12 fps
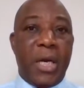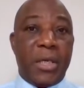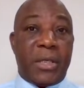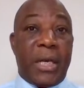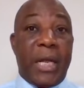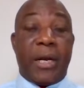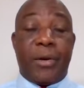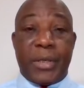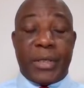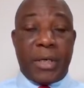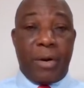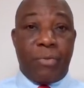still
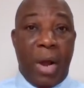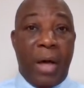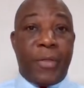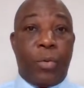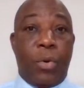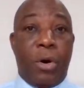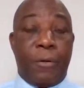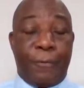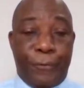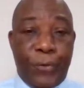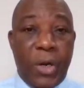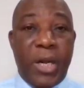increasing around the world,
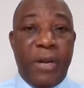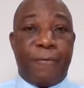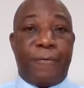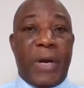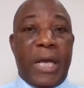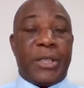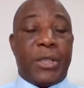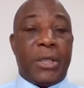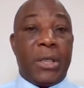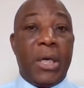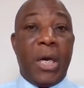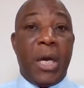fueling
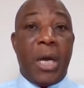inflation,